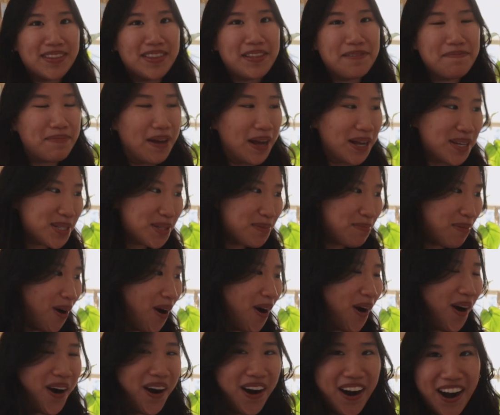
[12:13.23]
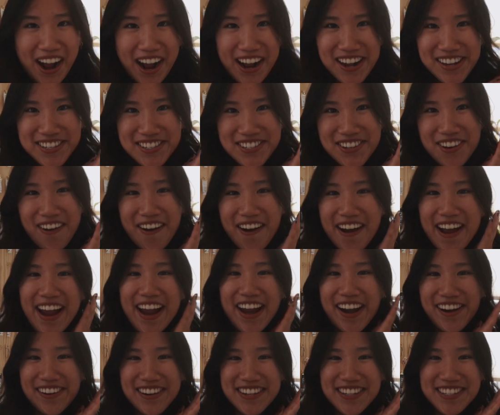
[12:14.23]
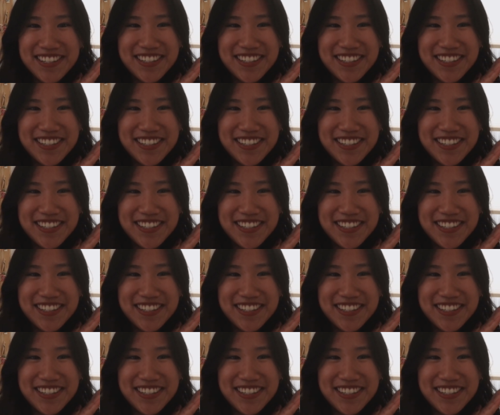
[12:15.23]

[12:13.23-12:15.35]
the best part, I saw Harry